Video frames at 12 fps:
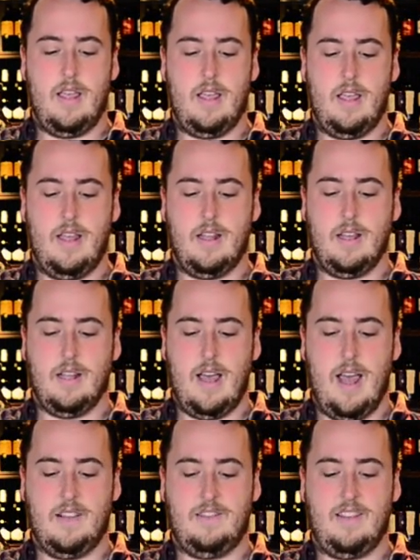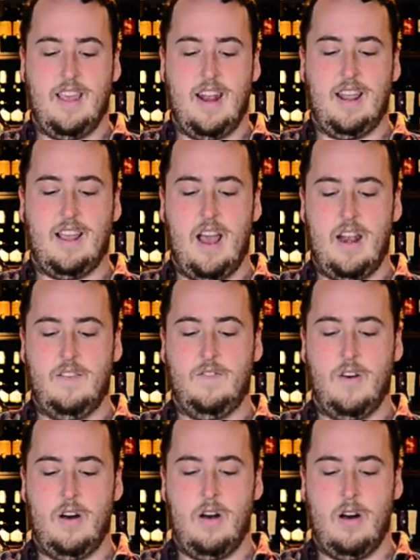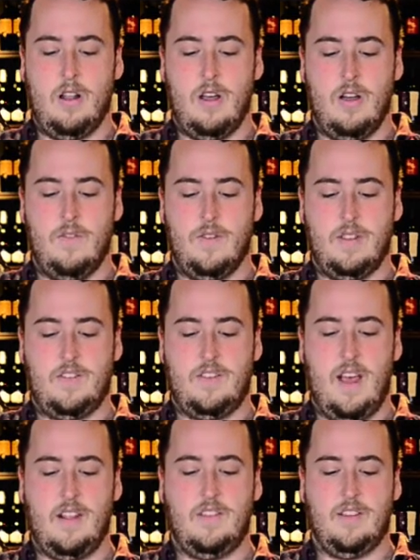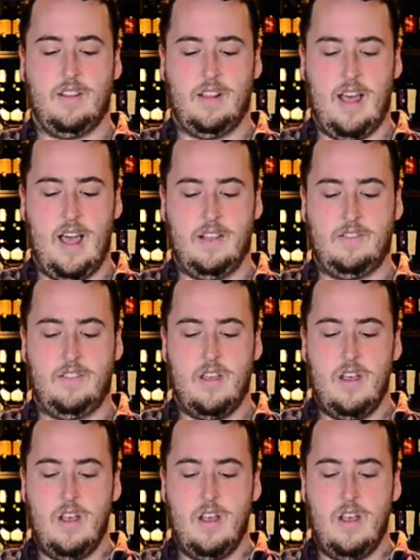in the glass to get it kind of all over the sides of the glass.